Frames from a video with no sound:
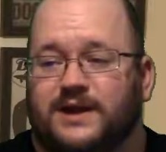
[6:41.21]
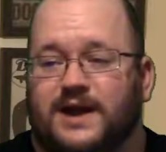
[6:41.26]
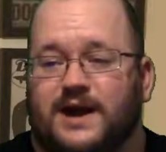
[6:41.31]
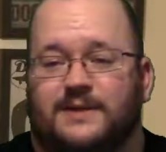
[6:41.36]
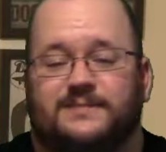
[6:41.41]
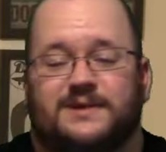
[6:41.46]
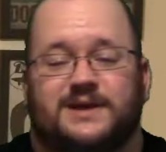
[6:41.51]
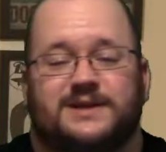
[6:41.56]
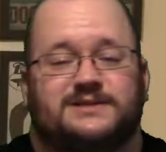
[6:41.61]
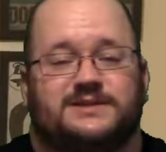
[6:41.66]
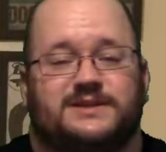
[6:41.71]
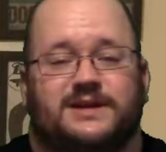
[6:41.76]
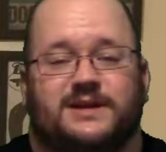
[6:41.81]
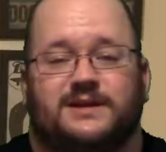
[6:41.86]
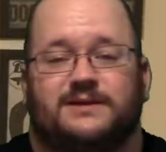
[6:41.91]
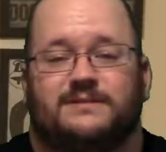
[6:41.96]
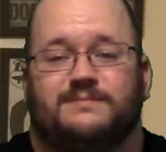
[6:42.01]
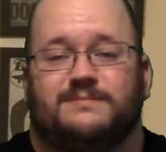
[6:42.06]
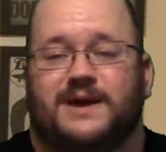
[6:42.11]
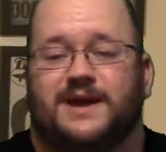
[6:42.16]
I'm not
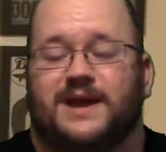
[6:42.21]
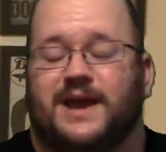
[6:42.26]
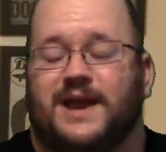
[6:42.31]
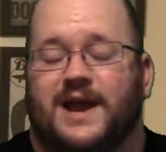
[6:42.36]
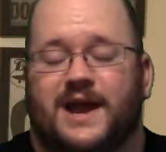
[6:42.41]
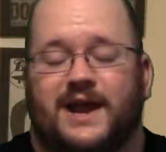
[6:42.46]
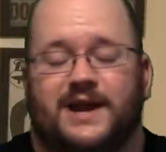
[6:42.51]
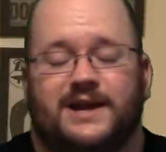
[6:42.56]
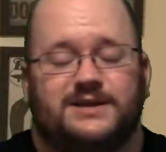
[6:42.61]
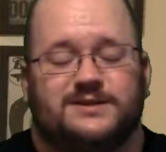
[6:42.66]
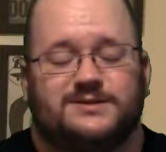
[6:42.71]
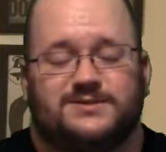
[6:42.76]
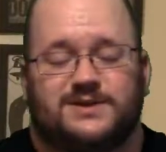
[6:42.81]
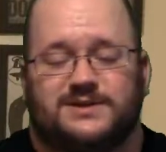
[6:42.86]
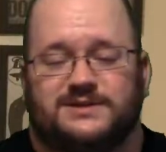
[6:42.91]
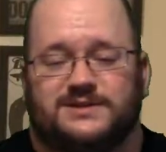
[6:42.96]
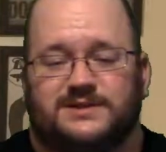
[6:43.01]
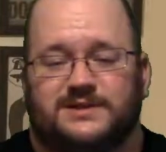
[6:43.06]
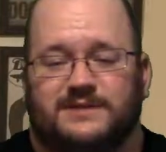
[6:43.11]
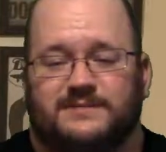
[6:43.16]
saying by any
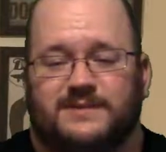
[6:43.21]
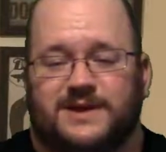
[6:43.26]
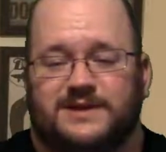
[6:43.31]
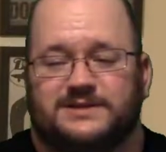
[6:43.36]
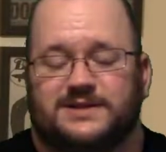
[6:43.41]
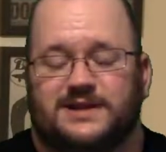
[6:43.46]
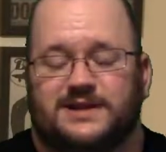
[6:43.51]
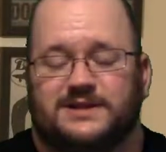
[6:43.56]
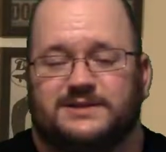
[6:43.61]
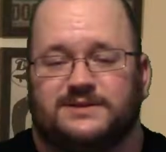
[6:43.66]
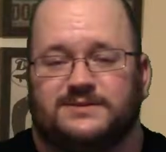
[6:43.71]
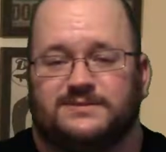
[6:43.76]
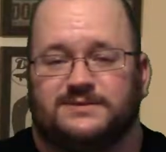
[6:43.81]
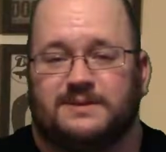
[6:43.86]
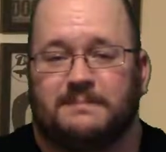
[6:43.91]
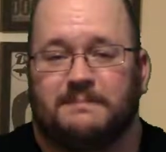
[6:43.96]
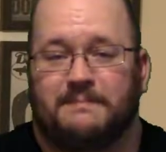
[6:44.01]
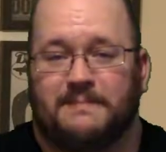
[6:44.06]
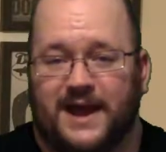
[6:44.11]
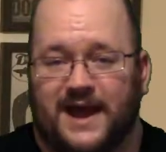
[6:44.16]
stretch of the imagination it was a
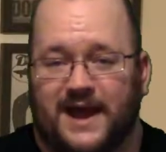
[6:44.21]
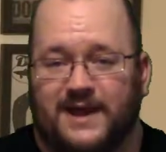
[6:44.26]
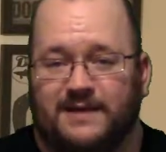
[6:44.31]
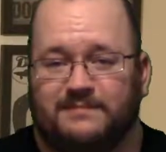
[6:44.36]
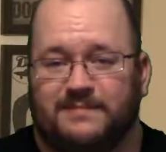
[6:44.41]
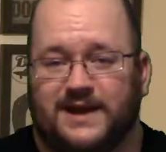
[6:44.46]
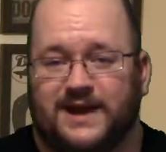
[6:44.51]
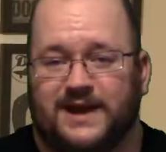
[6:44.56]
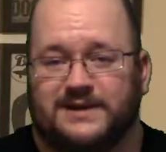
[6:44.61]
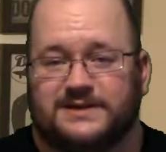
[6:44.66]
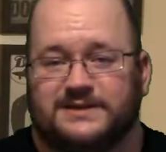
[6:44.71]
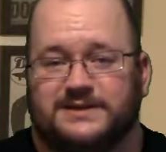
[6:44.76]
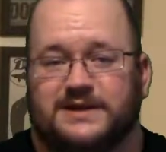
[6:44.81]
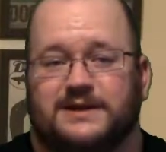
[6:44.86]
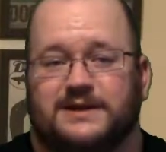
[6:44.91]
bad match,